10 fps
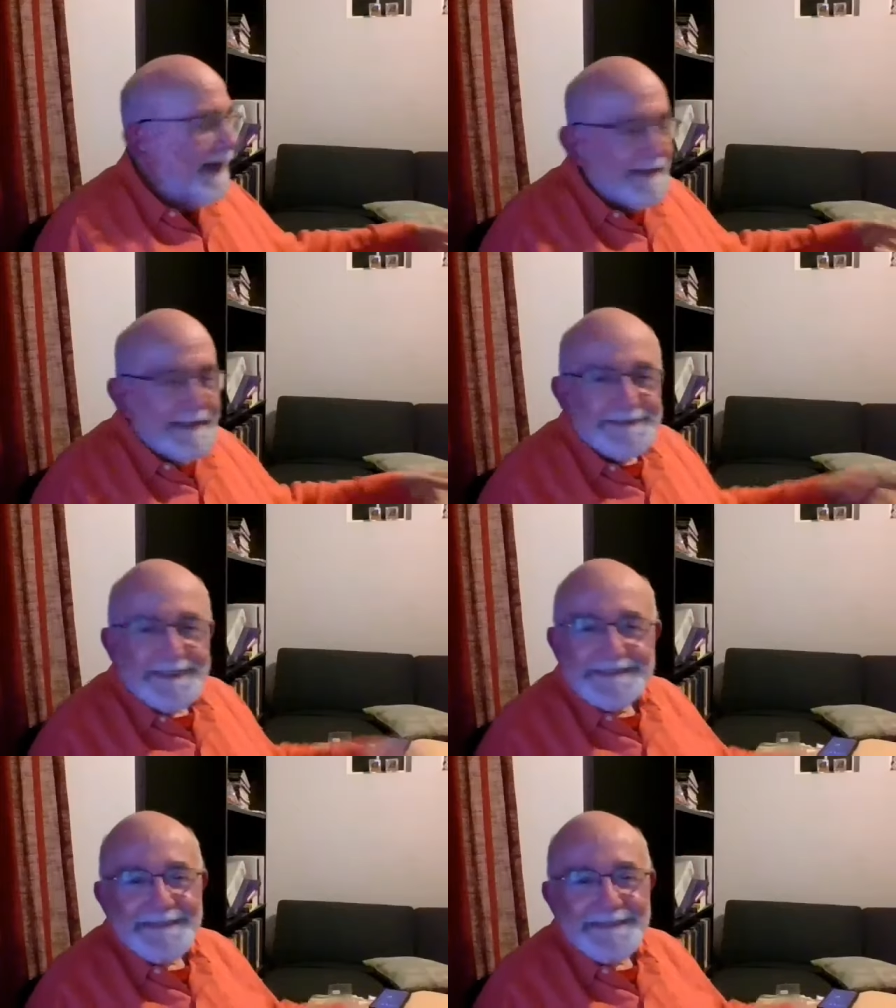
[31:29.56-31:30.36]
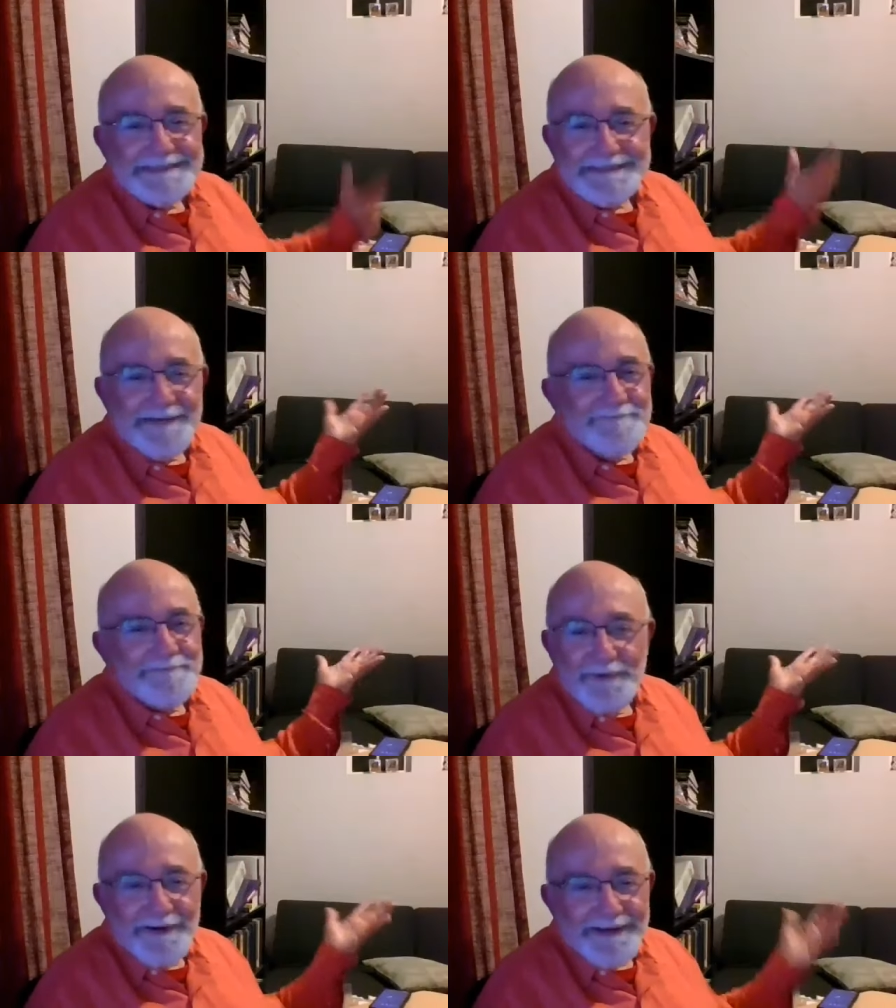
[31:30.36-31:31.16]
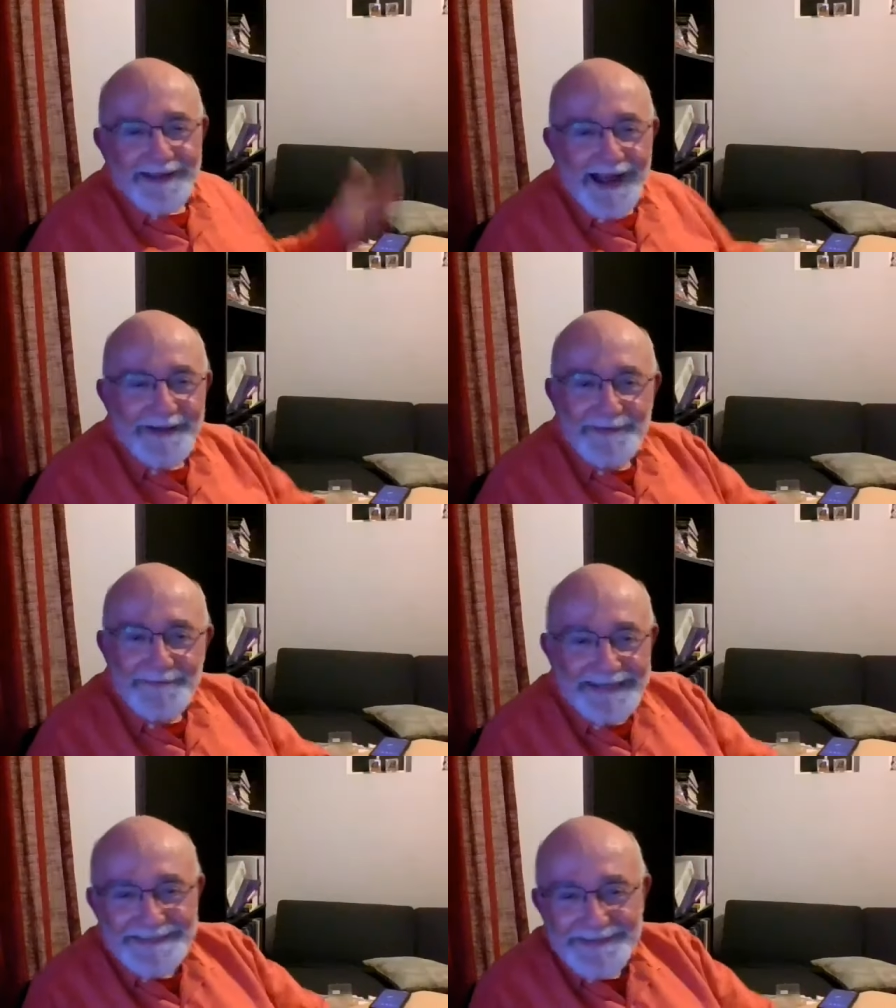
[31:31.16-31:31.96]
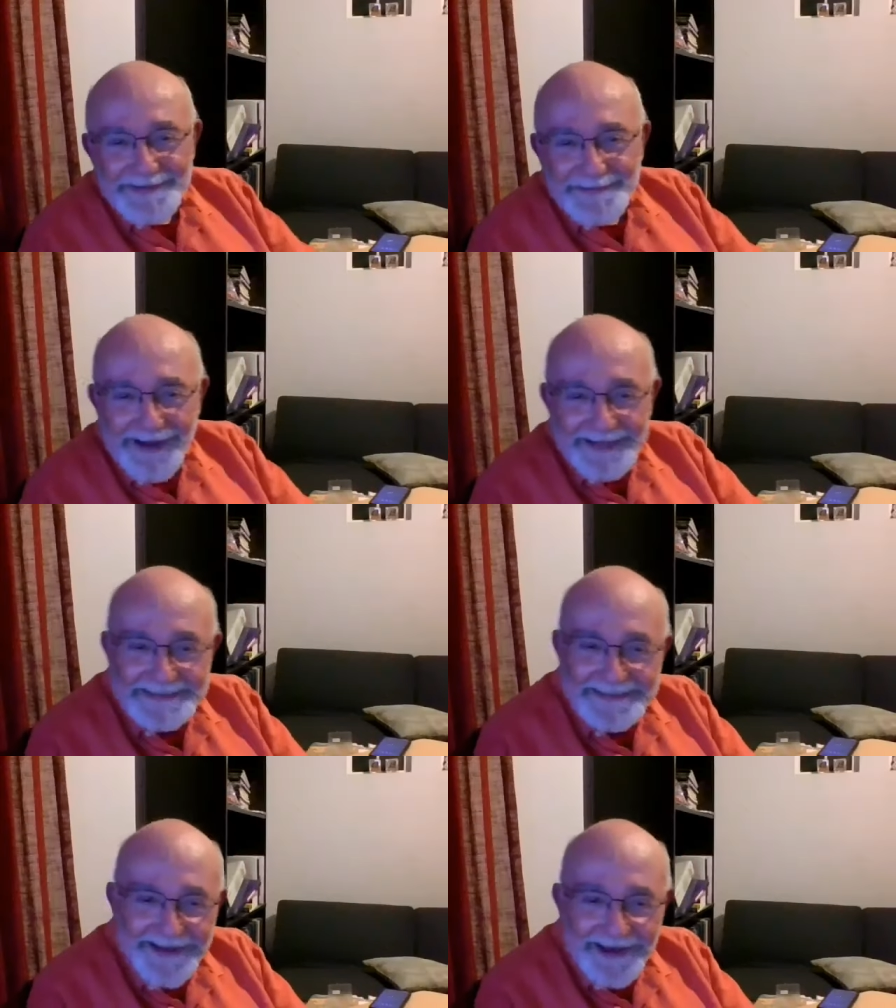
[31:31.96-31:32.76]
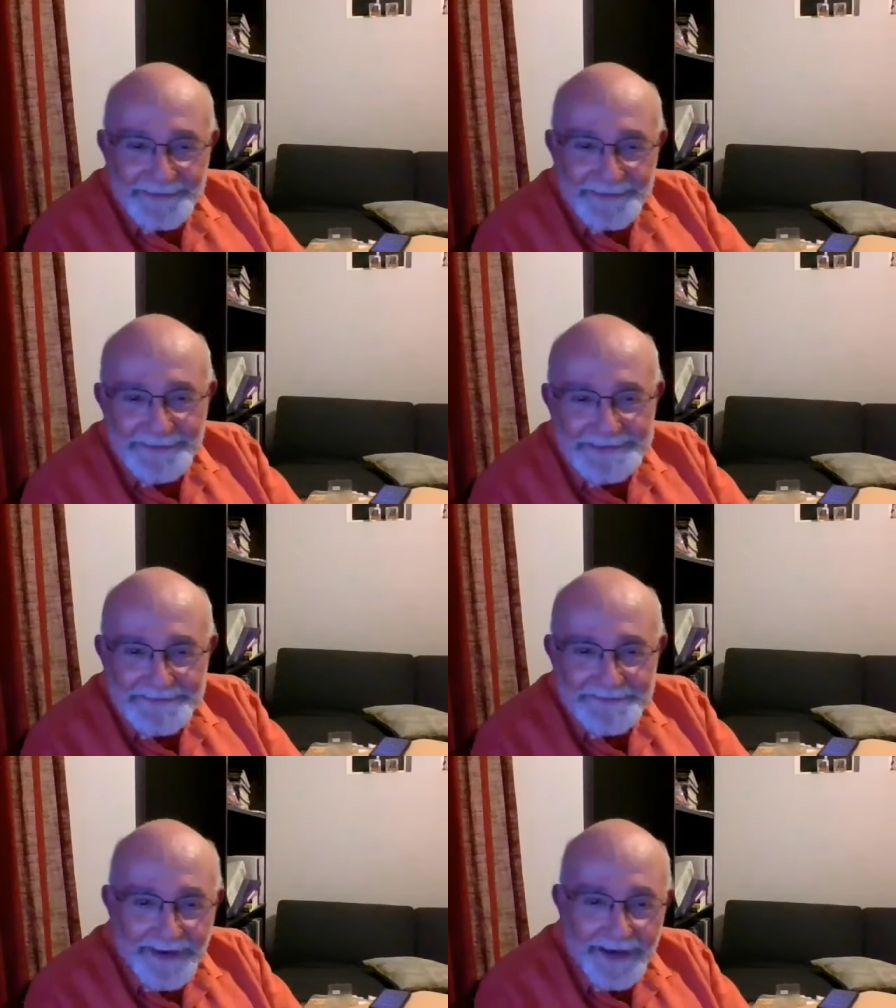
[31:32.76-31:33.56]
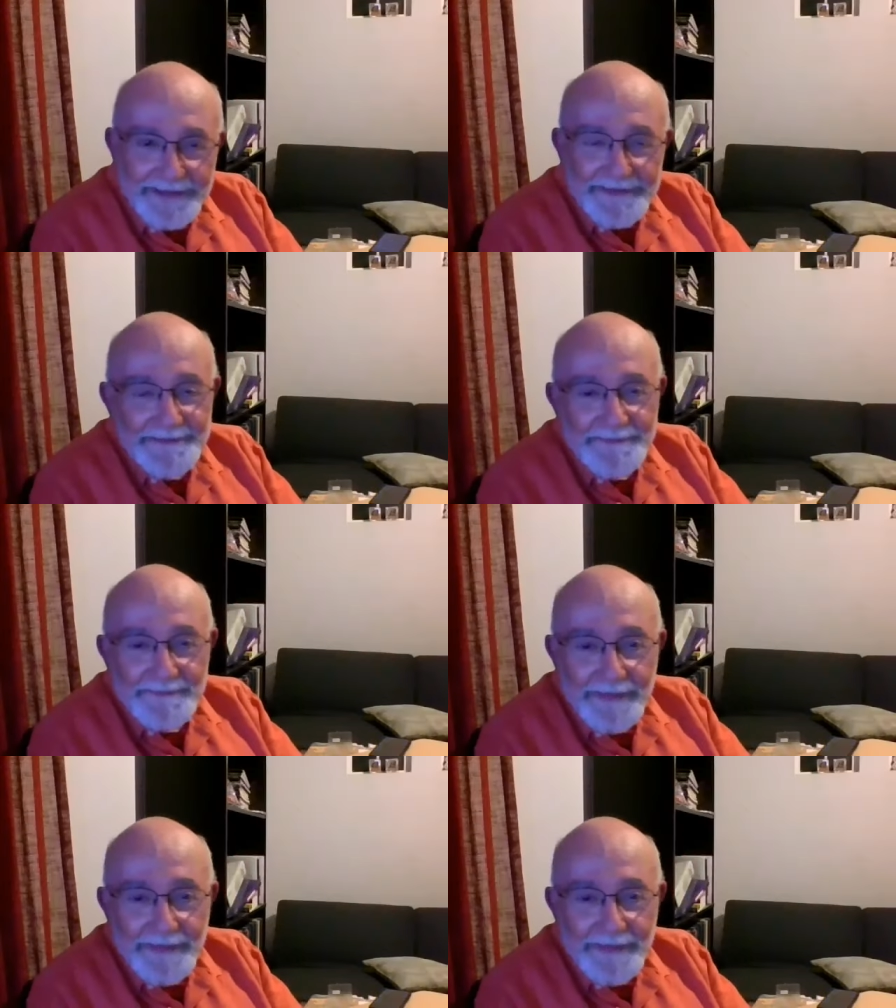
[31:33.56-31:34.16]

why can't he just be some poor guy who went to the cross and got crucified